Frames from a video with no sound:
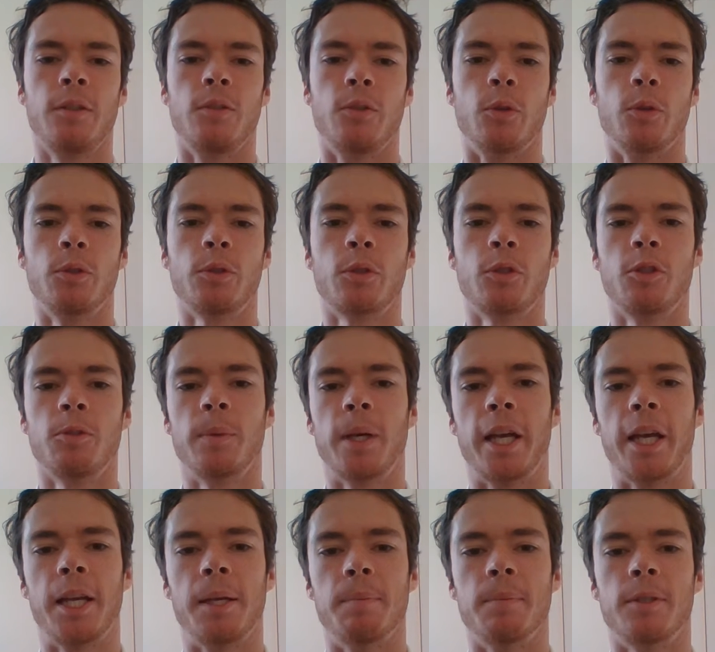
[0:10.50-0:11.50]
NewsCorp
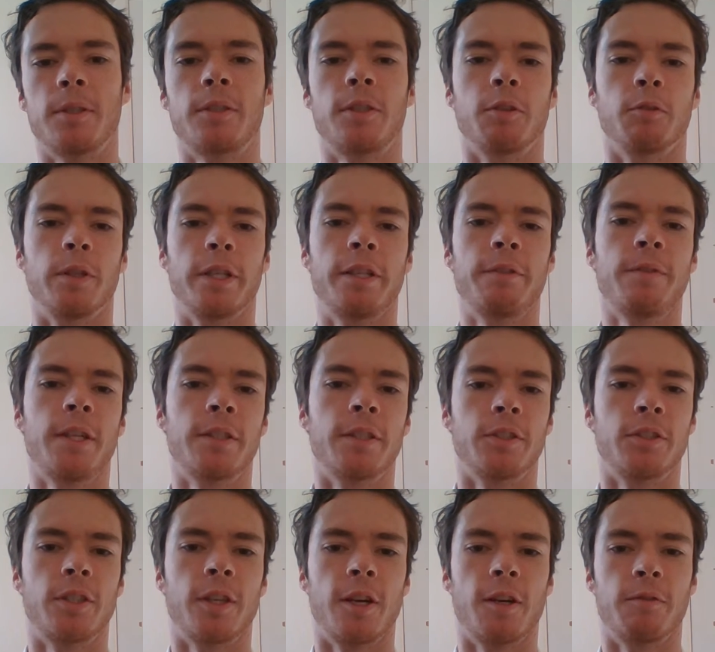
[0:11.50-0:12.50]
aimed to reinvent
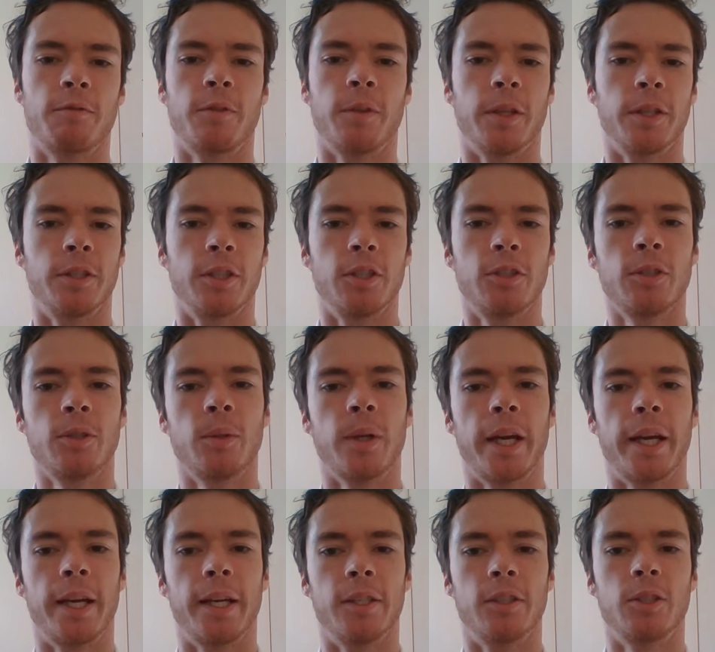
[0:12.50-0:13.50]
itself for the digital
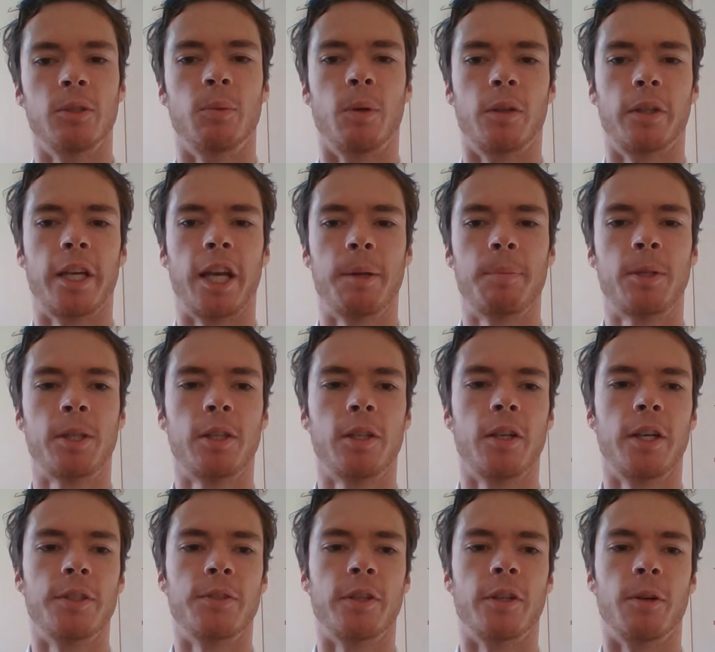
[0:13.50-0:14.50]
age while
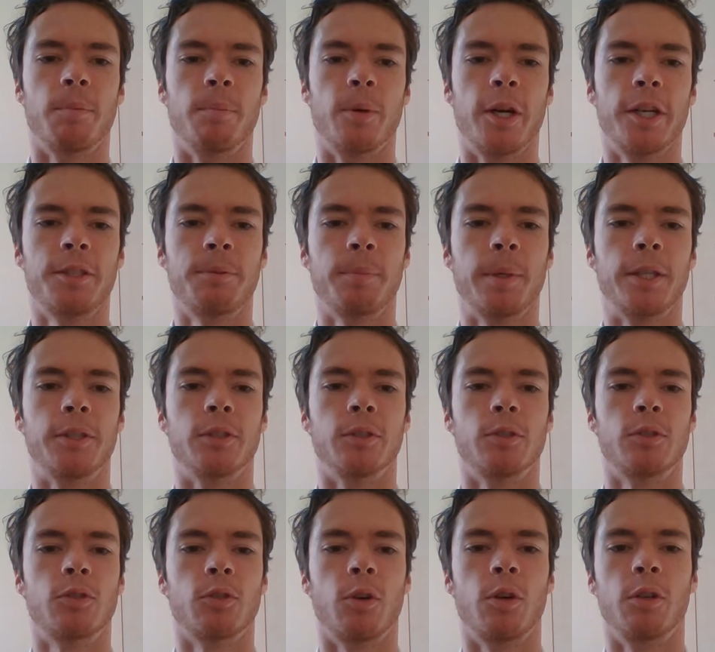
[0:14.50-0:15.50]
capitalizing on
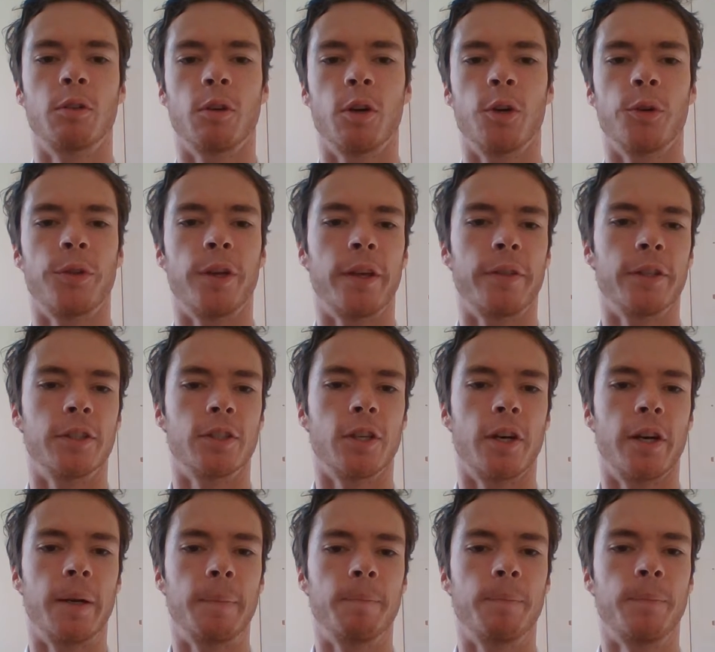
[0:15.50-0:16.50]
Myspace's strong growth at the
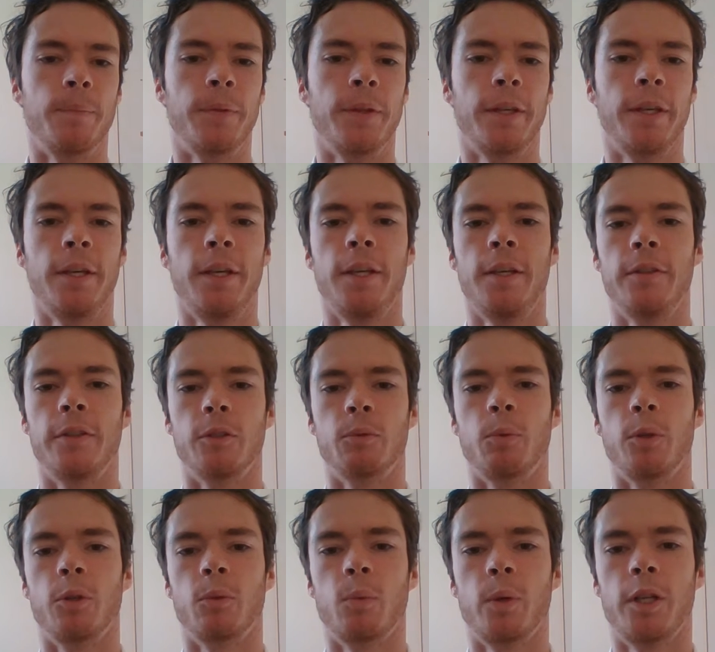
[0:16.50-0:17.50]
time. This
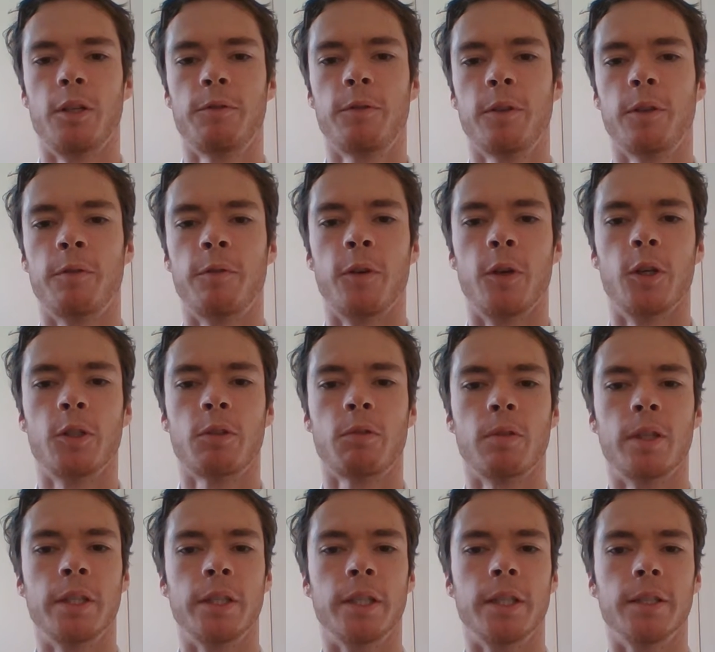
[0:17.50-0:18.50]
worked well for the first
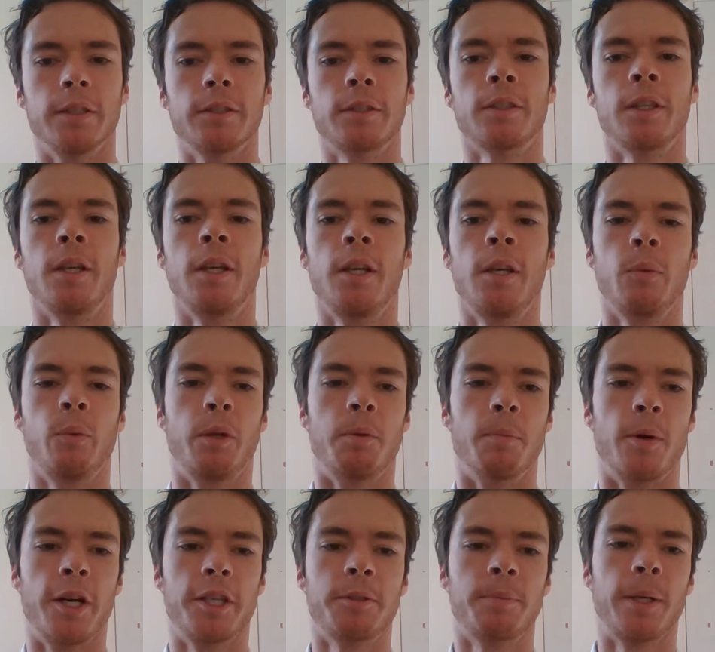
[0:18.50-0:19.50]
3 years, when
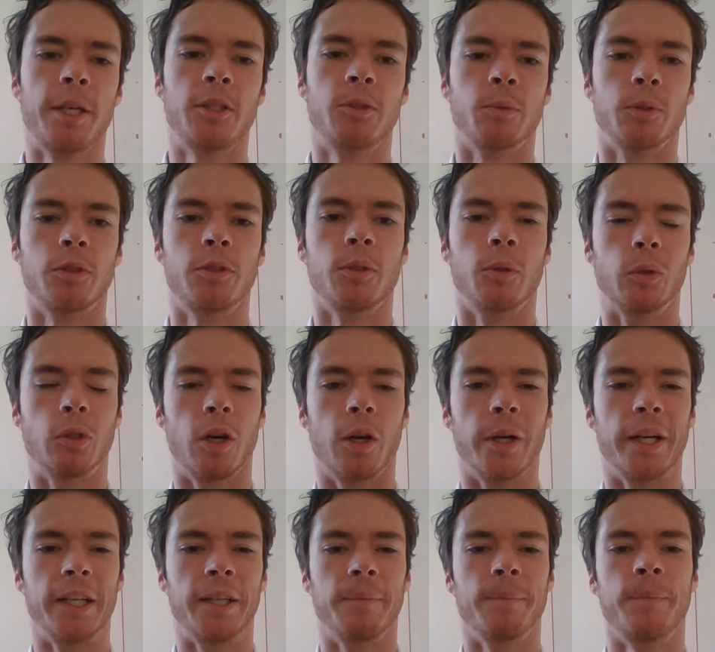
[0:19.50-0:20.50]
Myspace was still
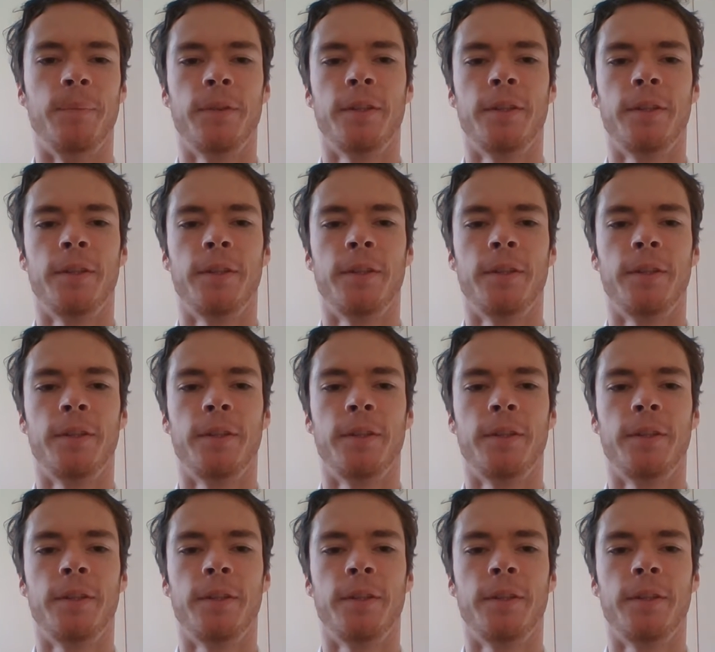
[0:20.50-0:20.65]
growing.